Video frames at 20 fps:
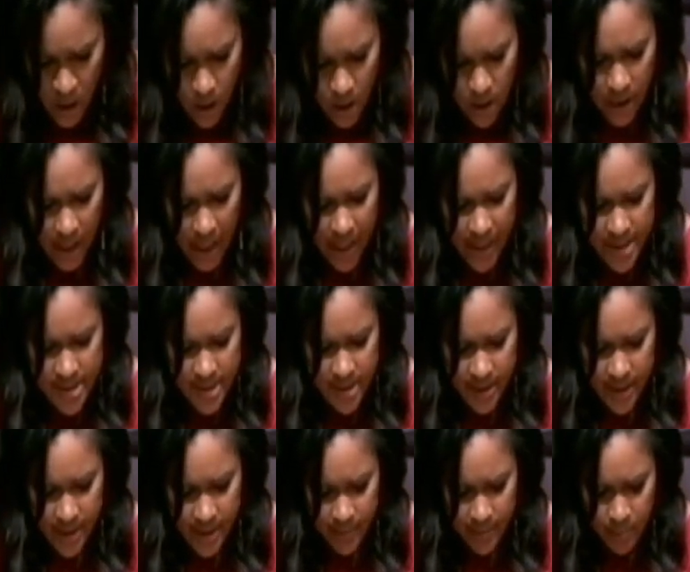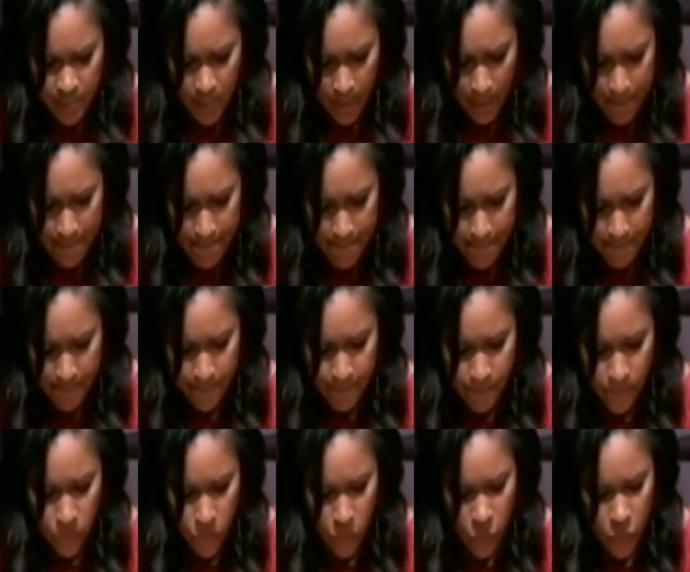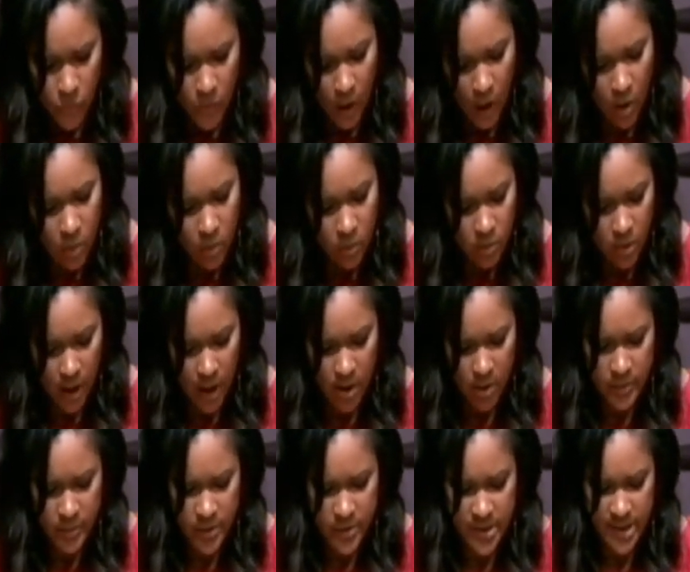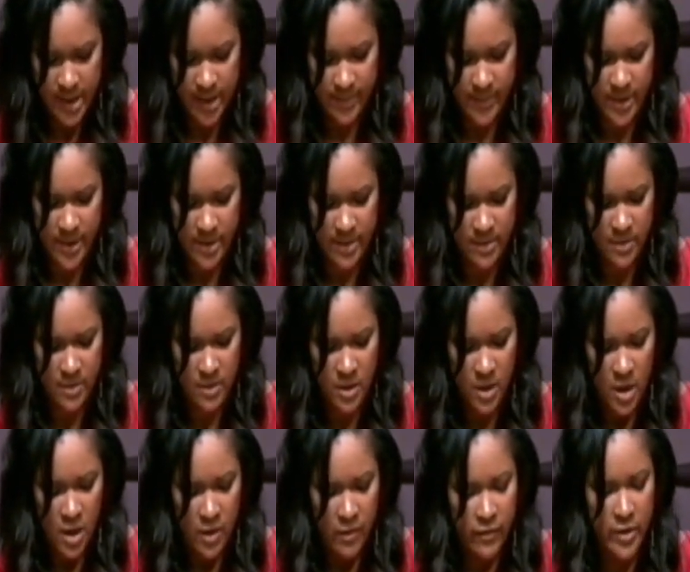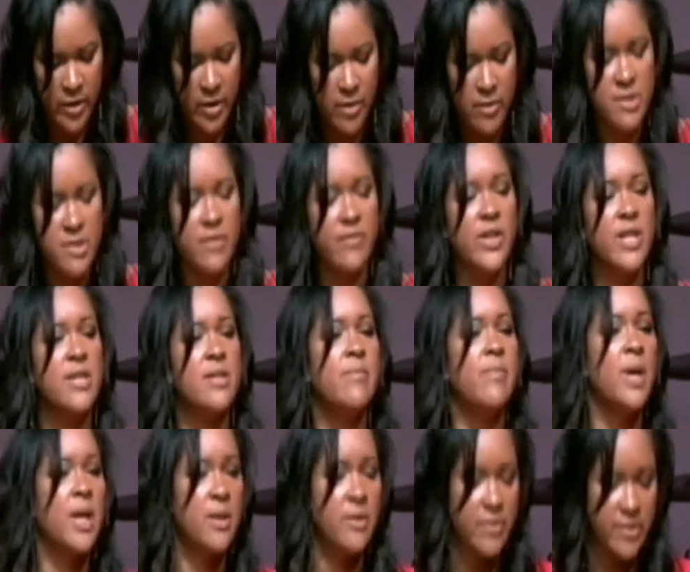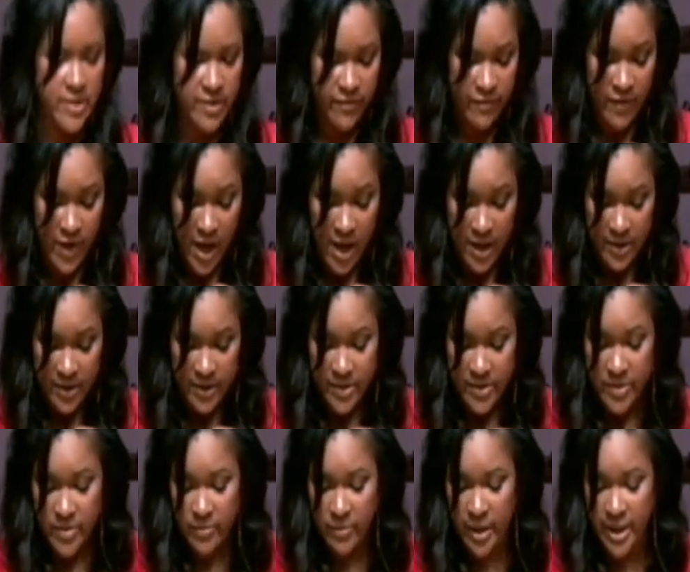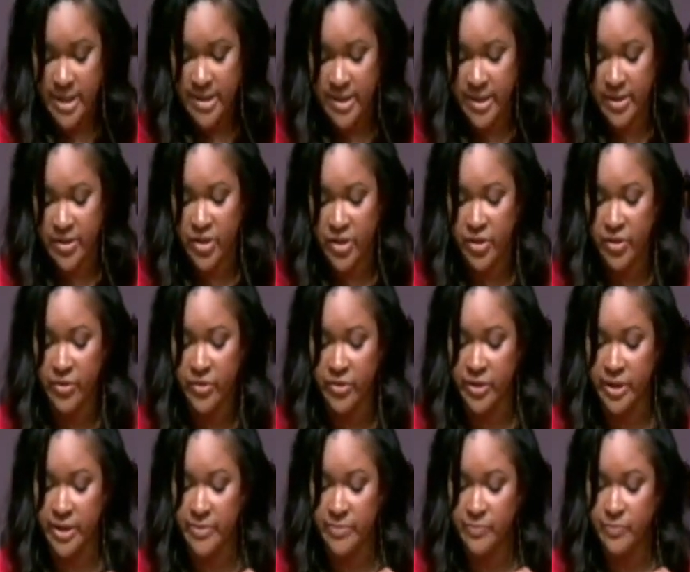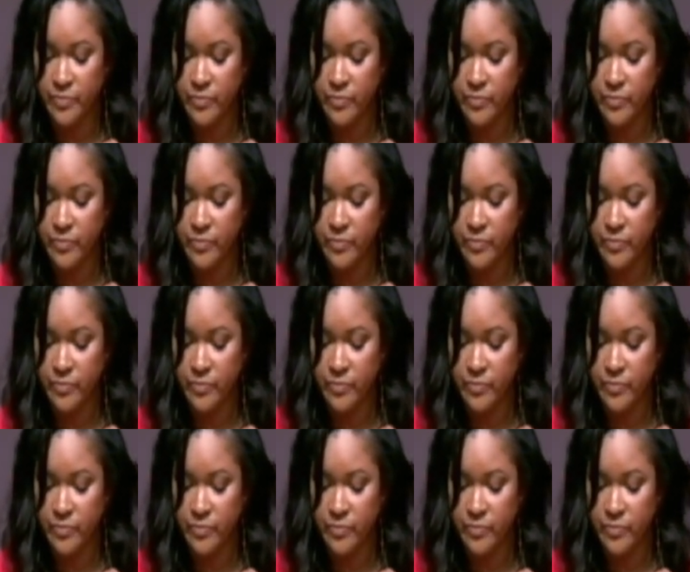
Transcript: Lastly, I almost skipped this. For those of us mothers and fathers raising children,